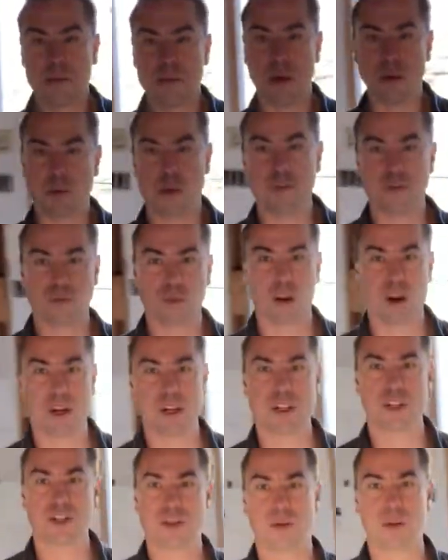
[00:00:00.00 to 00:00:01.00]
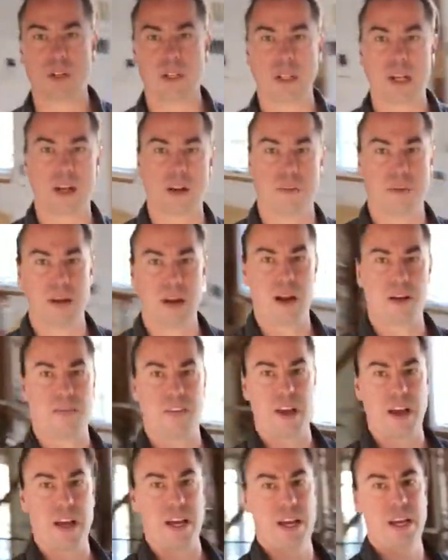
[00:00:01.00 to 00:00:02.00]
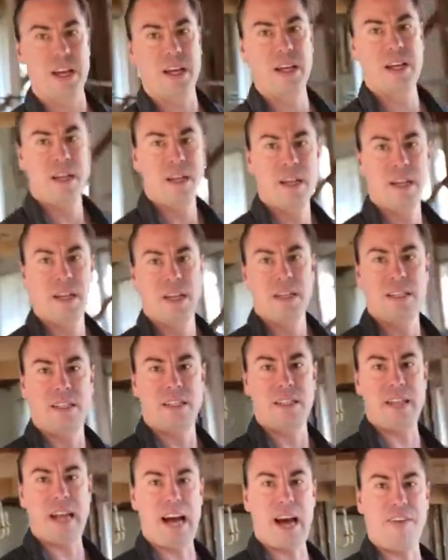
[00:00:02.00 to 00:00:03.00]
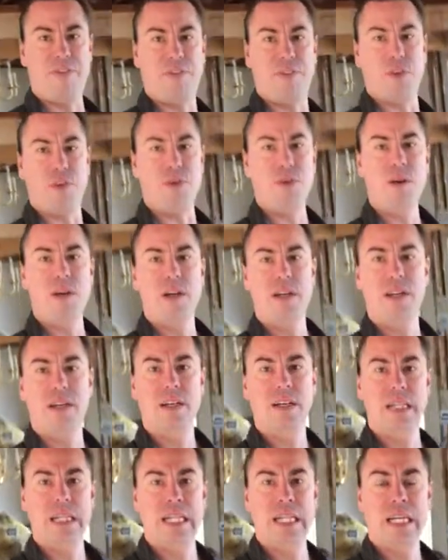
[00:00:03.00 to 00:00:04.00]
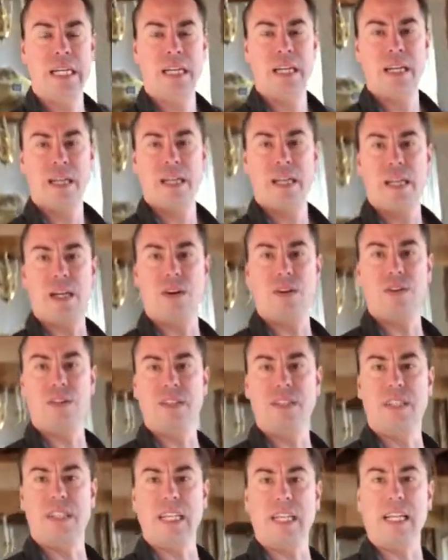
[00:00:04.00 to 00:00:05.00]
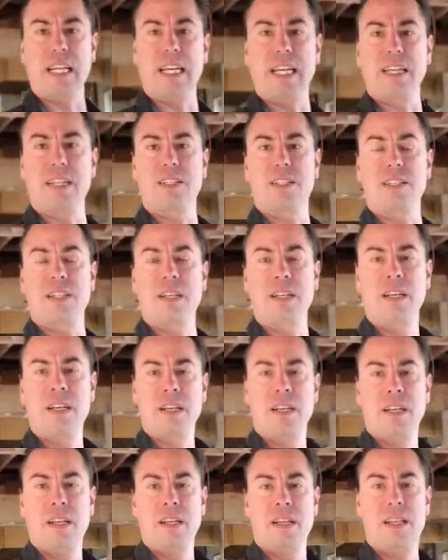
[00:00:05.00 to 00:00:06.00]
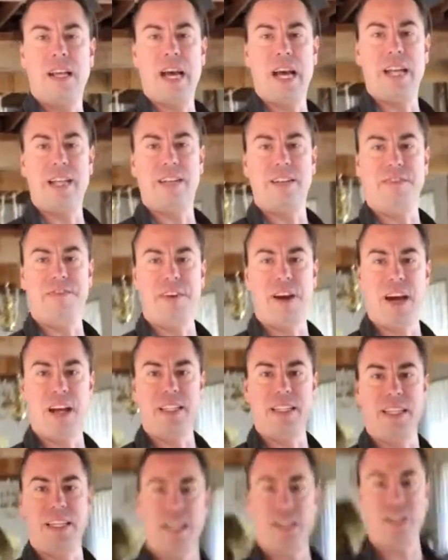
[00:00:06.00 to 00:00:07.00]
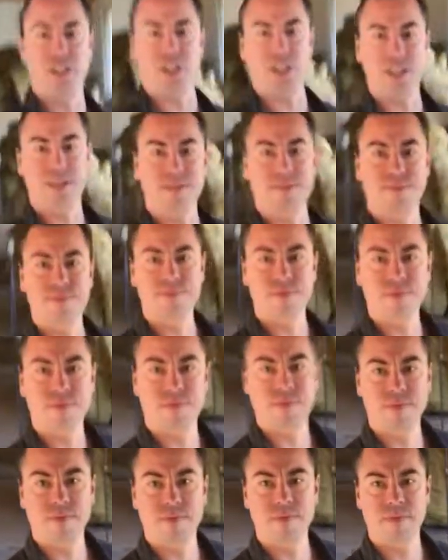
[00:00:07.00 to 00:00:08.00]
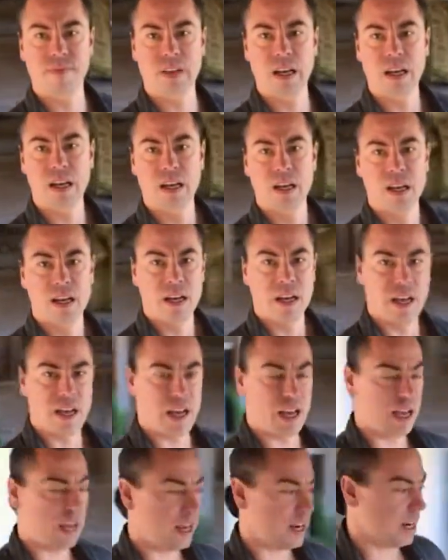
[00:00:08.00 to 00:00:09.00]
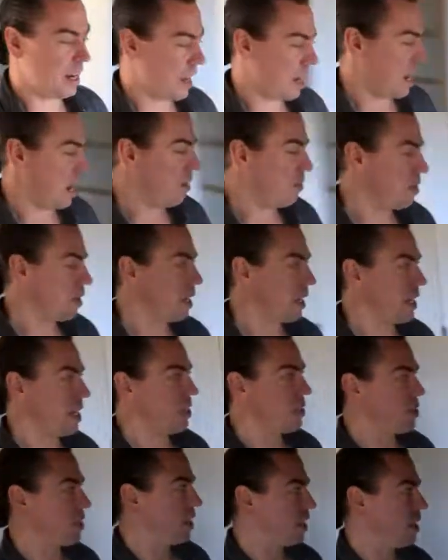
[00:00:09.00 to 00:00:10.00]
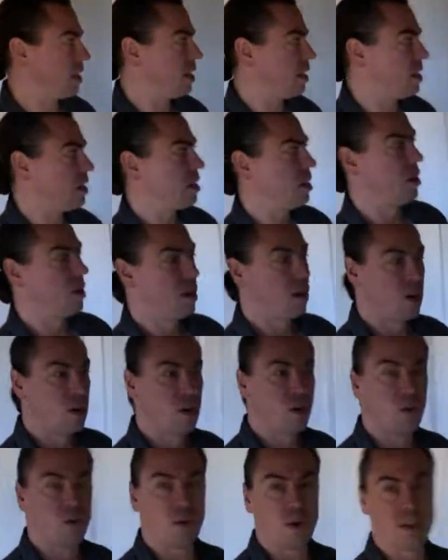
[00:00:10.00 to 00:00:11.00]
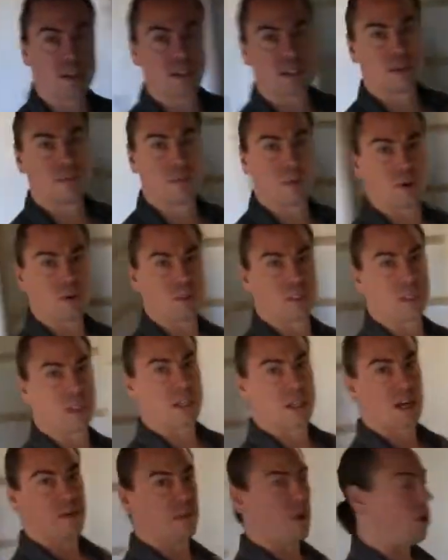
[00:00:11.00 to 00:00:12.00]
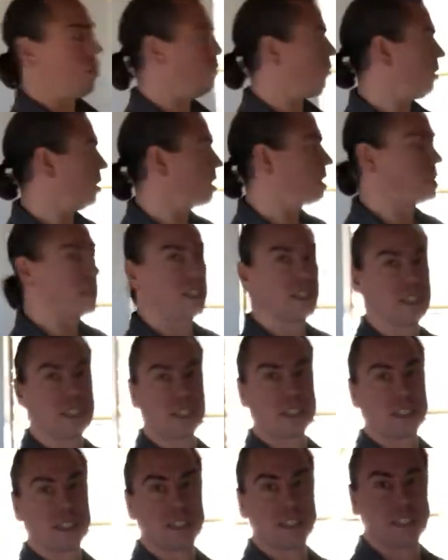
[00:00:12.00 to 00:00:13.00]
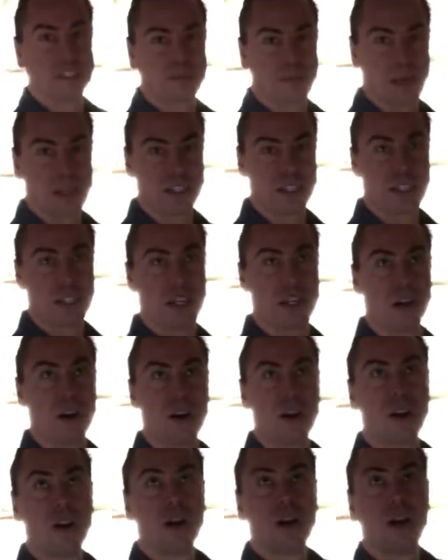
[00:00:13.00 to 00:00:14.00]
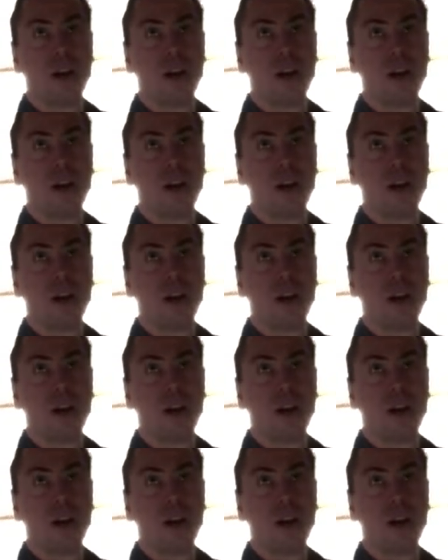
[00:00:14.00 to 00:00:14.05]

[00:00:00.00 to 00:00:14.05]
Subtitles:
But we've run into a little bit of a snafu. Here are the ceilings that define the kitchen. And our kitchen was supposed to come only to this space here.